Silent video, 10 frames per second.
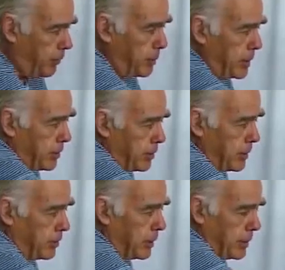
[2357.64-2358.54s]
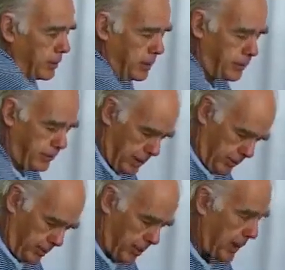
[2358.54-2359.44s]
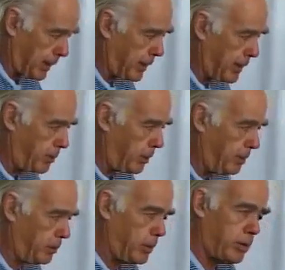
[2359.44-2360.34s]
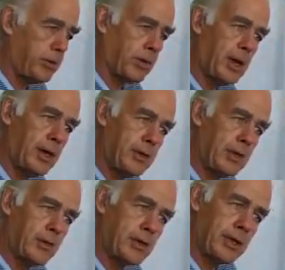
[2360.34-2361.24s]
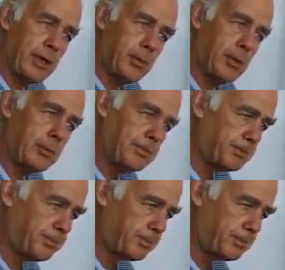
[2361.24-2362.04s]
From each of these cylinders there's a black cable, which is a high tension cable,